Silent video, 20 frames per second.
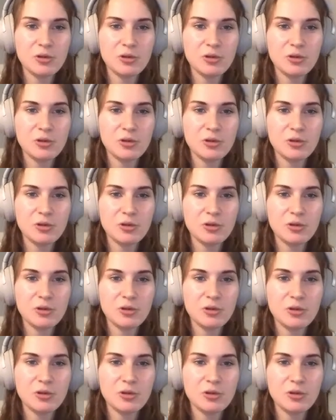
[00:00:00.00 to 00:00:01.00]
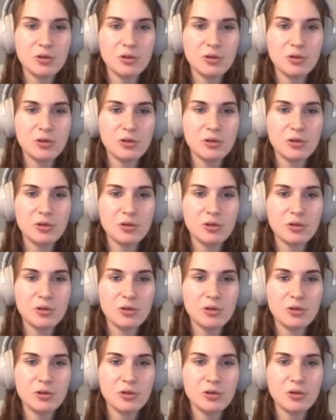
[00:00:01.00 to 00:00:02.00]
The
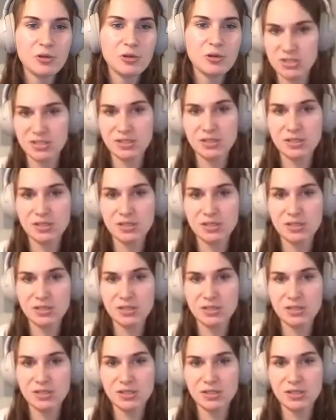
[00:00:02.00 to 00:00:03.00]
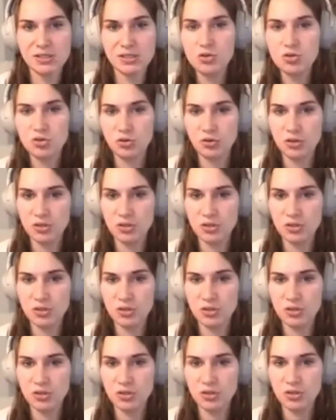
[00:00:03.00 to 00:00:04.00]
network sides during the
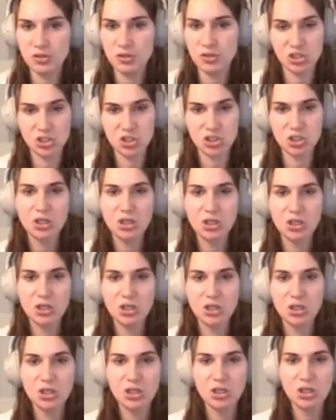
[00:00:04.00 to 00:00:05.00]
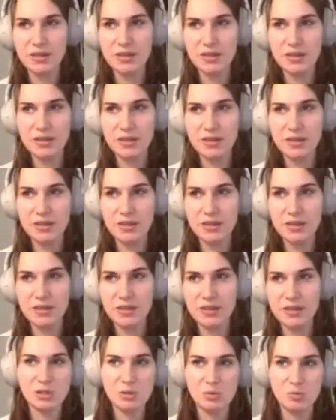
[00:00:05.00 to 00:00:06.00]
search stage, and
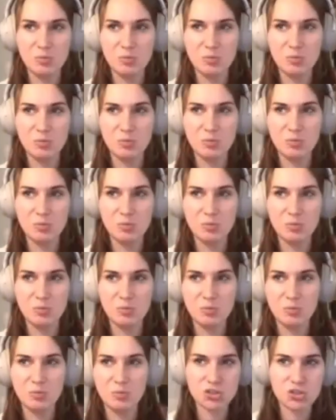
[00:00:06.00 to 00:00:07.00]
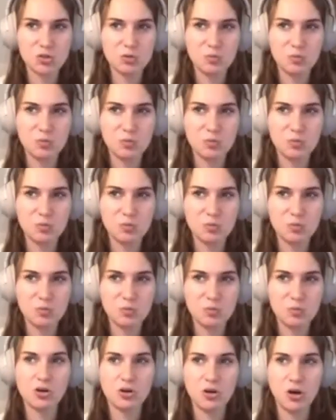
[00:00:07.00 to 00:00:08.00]
basically they search
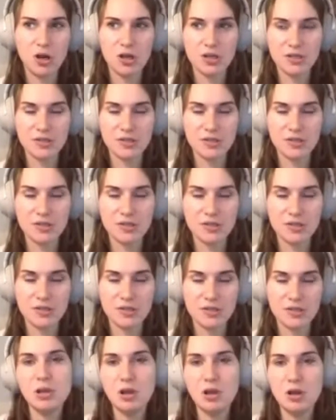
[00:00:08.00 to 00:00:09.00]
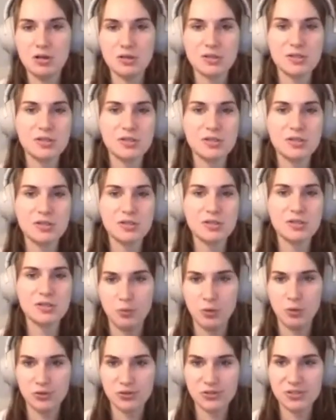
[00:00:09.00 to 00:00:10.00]
across building blocks of neural
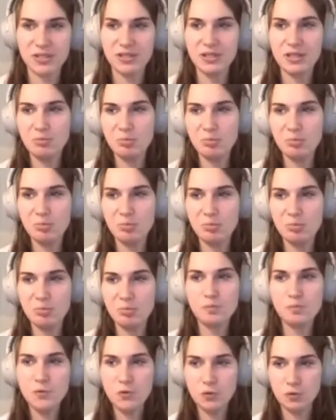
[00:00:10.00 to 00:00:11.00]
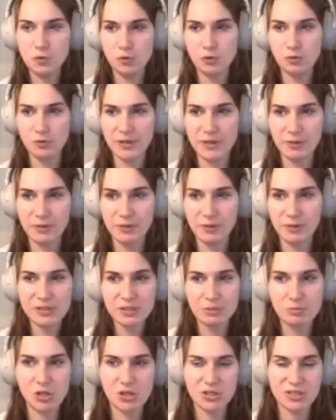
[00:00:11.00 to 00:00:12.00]
networks, and they put these neural network building
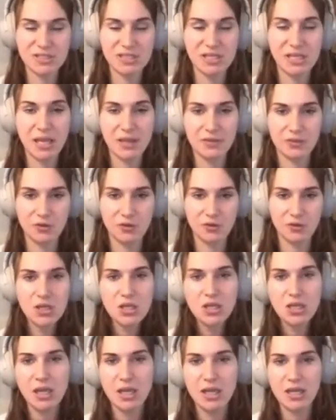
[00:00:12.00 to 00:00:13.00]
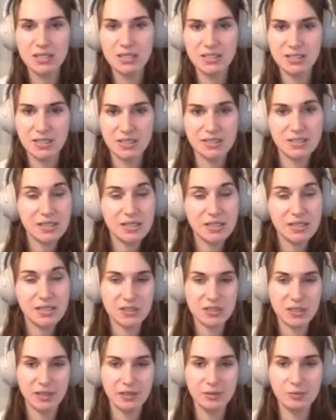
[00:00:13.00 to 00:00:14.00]
blocks together, and at testing
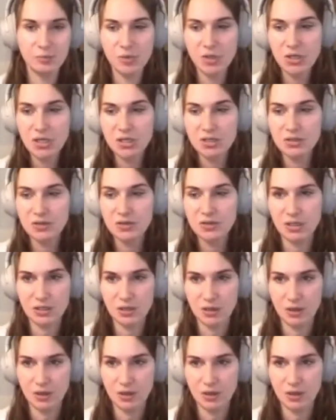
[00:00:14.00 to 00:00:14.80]
time they